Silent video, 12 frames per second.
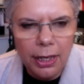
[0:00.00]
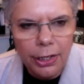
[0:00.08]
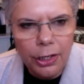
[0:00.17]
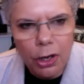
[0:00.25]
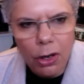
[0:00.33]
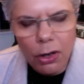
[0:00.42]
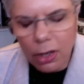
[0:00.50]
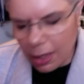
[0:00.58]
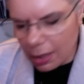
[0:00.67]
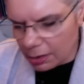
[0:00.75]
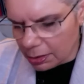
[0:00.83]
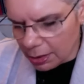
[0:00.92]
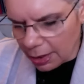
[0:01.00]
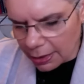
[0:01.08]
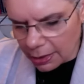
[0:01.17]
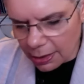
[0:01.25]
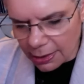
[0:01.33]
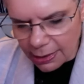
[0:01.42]
You know,
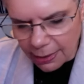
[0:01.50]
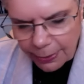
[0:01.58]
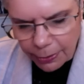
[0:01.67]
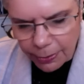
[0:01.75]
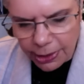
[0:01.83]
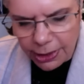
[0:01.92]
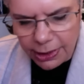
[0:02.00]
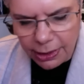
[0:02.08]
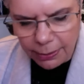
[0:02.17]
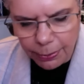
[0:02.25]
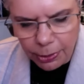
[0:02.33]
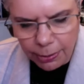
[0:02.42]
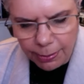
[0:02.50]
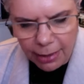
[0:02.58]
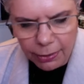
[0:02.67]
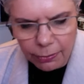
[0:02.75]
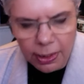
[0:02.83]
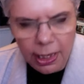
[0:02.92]
like, there's something really simple
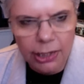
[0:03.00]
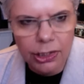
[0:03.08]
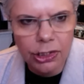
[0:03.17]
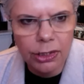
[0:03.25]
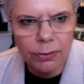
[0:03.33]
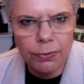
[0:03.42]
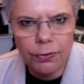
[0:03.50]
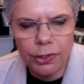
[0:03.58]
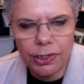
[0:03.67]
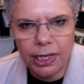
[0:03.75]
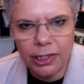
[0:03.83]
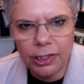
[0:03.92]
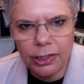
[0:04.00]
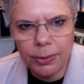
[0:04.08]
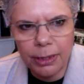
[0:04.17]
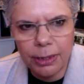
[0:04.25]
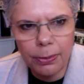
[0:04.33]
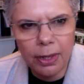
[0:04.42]
about the relationship with First Nations
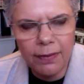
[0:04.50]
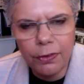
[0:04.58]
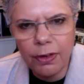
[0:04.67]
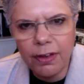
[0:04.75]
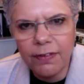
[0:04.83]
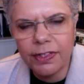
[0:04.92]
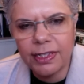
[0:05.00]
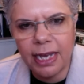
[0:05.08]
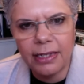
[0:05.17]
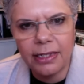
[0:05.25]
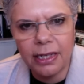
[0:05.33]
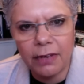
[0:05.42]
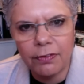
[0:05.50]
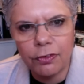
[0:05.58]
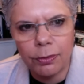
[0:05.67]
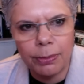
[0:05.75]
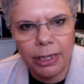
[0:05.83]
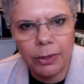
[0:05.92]
people. Have you ever sat down for
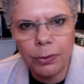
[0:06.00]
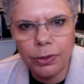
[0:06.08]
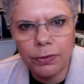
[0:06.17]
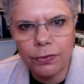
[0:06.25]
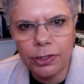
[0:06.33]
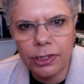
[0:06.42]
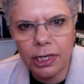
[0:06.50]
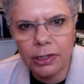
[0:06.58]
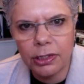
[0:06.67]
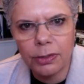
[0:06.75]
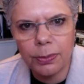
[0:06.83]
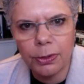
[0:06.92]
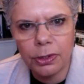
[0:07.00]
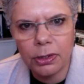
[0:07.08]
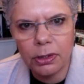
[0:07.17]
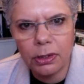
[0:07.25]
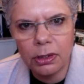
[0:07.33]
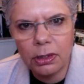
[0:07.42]
a meal with a First Nations
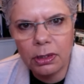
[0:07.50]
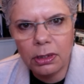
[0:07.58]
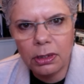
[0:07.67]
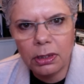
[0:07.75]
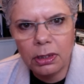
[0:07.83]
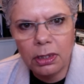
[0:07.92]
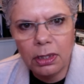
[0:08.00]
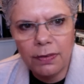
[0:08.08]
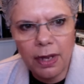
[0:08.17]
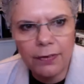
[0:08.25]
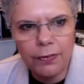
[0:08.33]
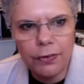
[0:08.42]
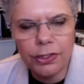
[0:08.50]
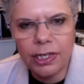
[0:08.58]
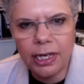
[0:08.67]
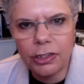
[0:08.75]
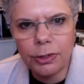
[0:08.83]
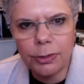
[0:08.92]
person? Have you had a First
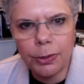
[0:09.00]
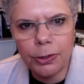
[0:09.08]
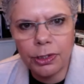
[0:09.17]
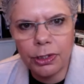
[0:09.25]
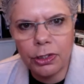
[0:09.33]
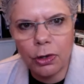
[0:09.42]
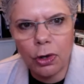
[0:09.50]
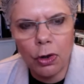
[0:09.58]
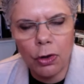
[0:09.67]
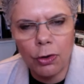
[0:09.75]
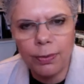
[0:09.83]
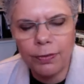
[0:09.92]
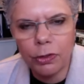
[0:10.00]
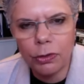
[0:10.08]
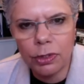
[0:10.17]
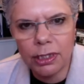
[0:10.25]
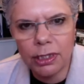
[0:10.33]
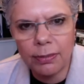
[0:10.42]
Nations person in your home? Have you
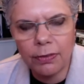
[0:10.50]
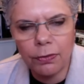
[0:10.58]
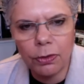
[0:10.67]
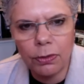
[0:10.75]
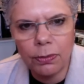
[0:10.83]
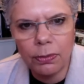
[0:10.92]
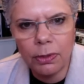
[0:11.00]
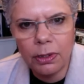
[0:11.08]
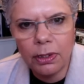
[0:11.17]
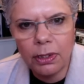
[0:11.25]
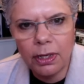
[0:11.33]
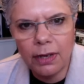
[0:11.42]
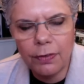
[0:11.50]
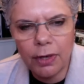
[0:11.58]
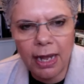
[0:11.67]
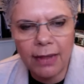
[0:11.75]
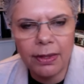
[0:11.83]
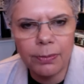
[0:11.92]
cooked something for them? Have you
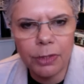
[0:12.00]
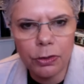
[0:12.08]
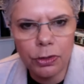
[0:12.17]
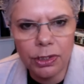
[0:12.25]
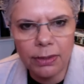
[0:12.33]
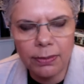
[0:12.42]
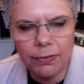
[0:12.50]
allowed them to cook something